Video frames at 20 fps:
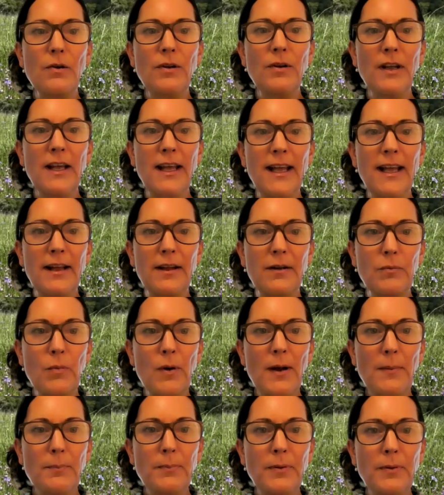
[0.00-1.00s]
Okay,
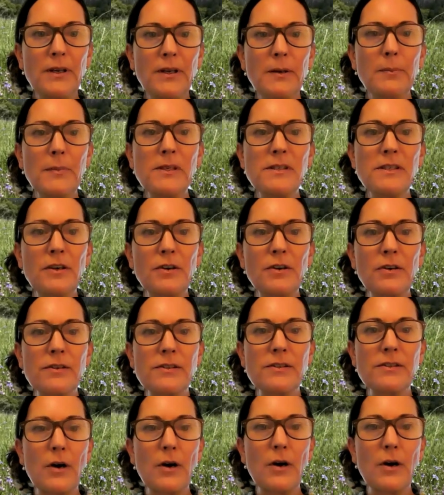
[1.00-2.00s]
what building
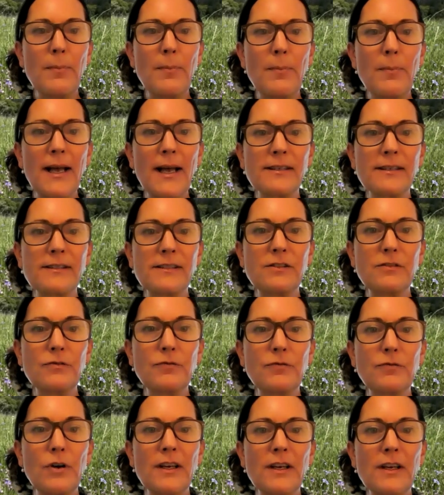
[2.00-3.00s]
materials are best
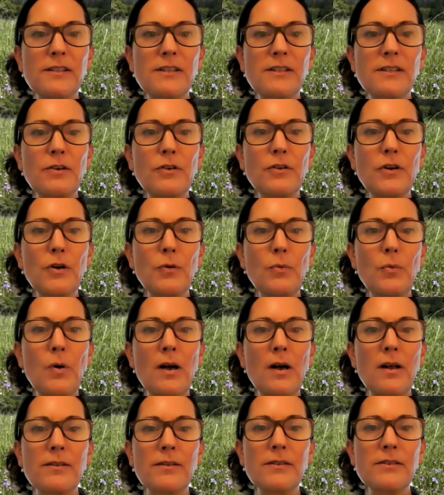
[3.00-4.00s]
for exterior
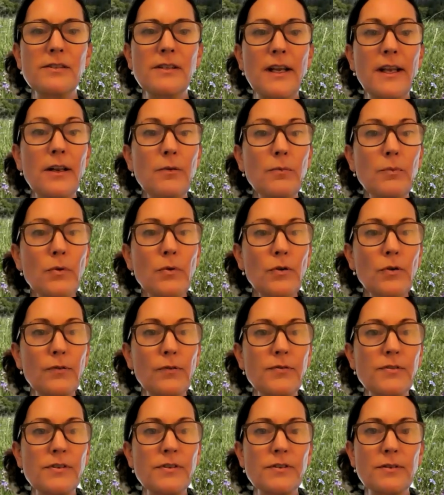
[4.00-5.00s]
walls and
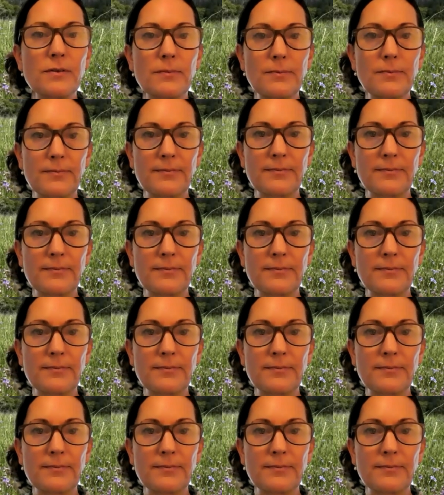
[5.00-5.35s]
roofs?